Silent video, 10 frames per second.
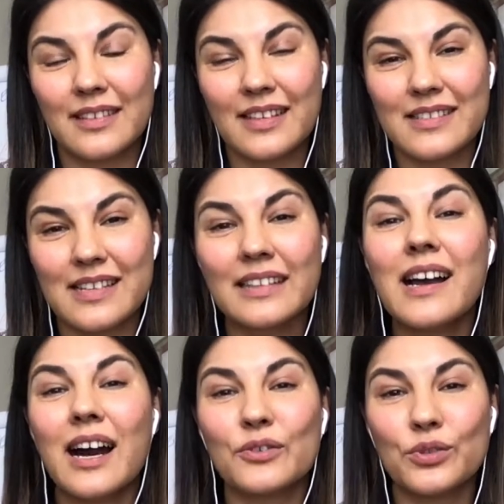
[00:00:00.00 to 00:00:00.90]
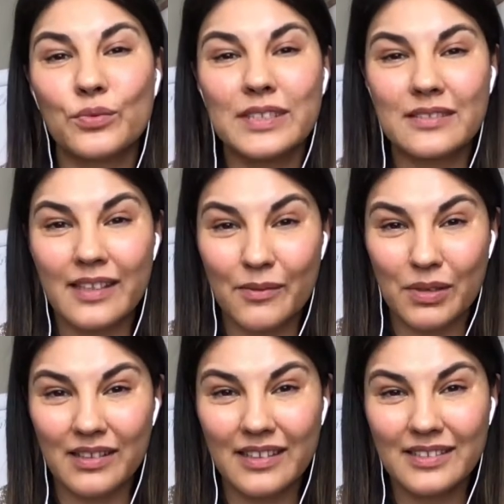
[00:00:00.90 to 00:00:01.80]
is not how do we
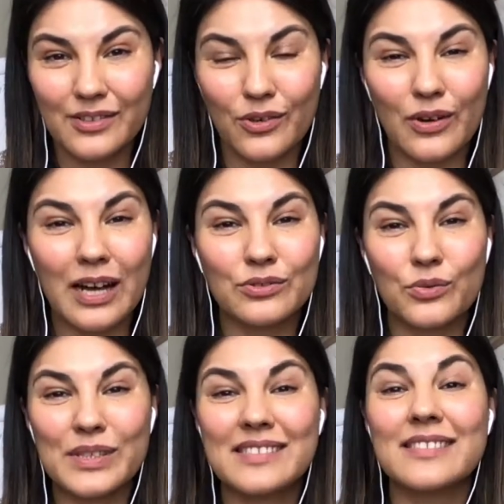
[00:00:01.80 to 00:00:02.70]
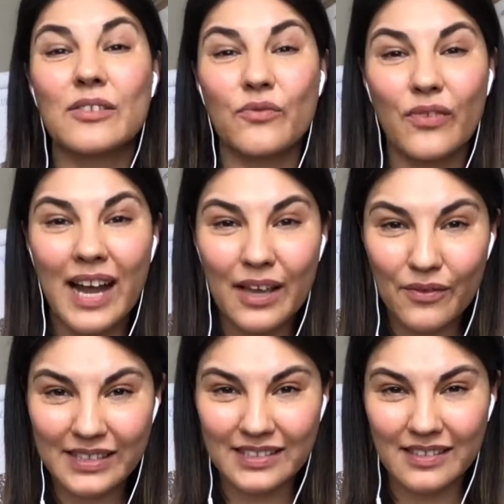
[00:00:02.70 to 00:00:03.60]
stabilize or how do we
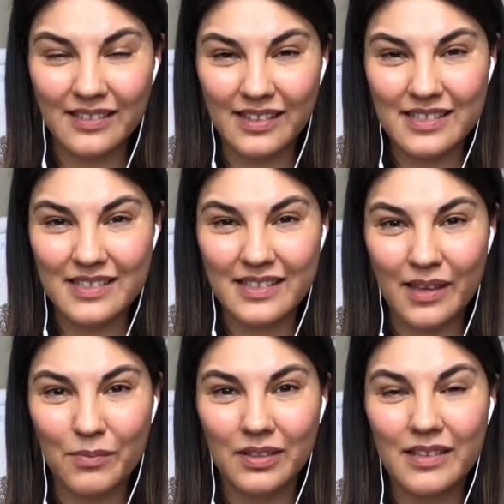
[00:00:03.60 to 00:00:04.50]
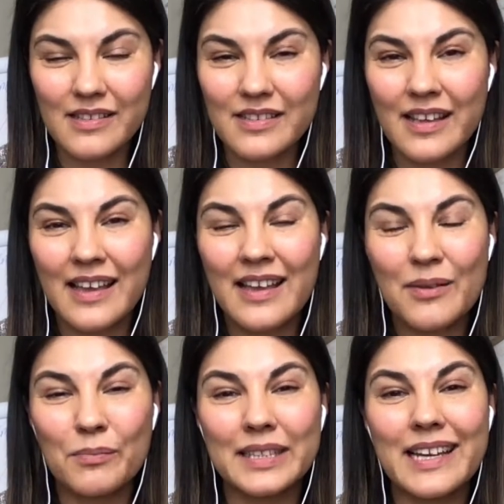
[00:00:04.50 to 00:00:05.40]
survive until things stabilize,
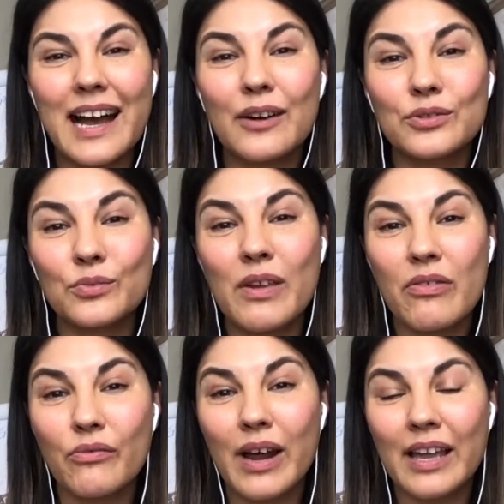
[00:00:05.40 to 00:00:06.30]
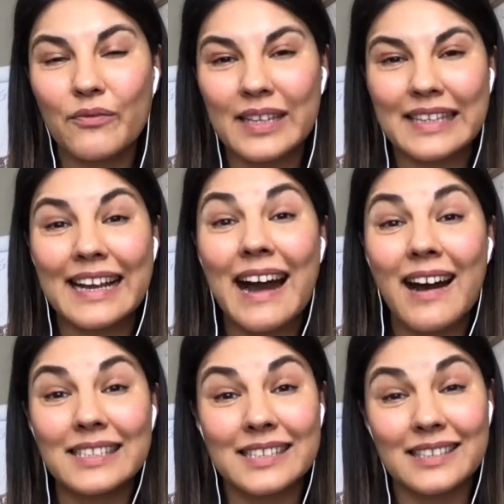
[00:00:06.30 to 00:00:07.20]
but how do we thrive in
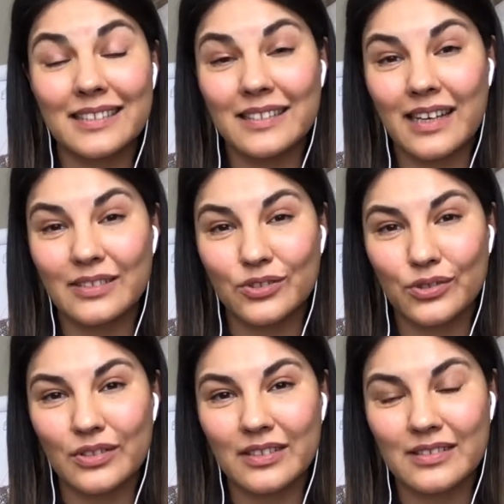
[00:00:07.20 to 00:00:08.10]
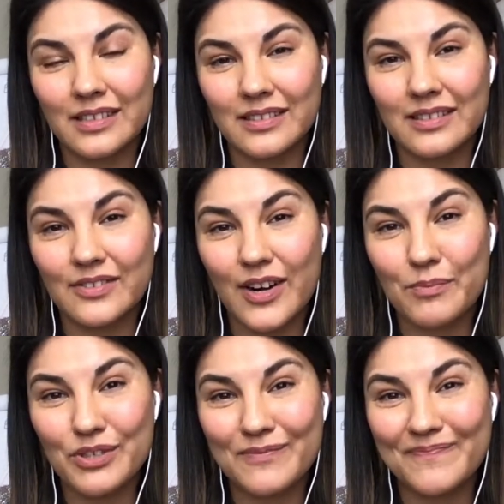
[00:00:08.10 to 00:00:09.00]
constant uncertainty and
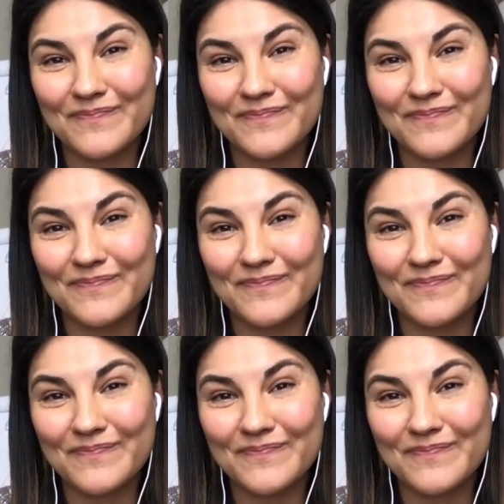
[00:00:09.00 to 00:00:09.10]
disruption?